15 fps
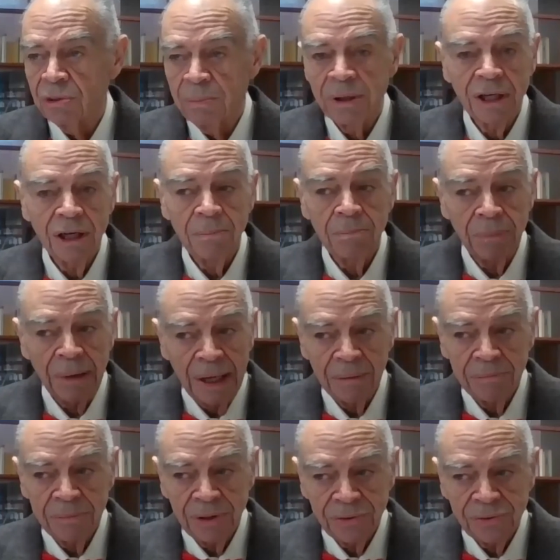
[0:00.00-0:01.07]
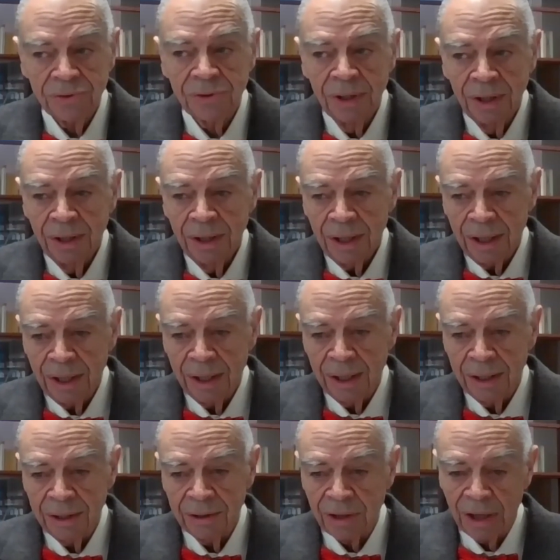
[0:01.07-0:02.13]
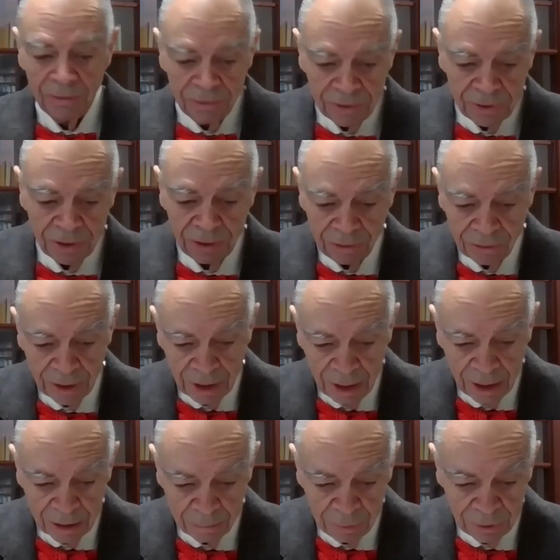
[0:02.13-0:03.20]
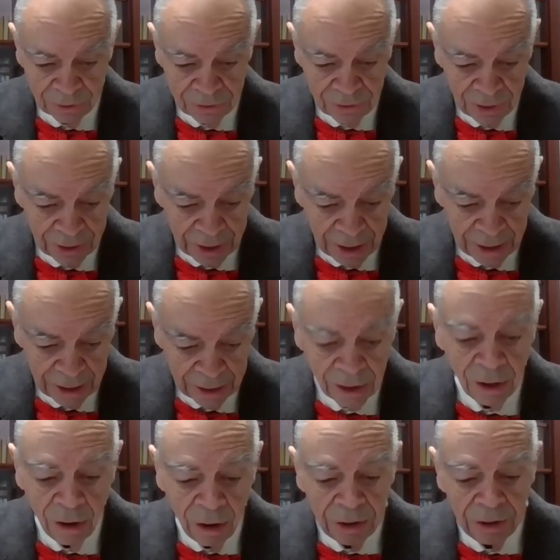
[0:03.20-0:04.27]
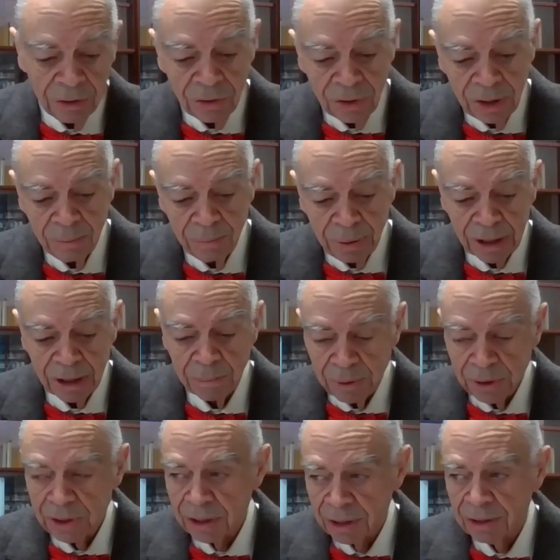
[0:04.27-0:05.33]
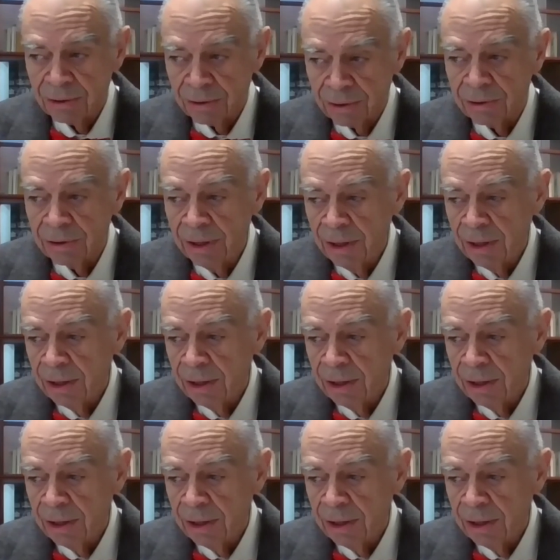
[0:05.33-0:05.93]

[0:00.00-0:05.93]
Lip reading: could pick up Baptist, and obviously you get a lot of books on that. Or you could pick a particular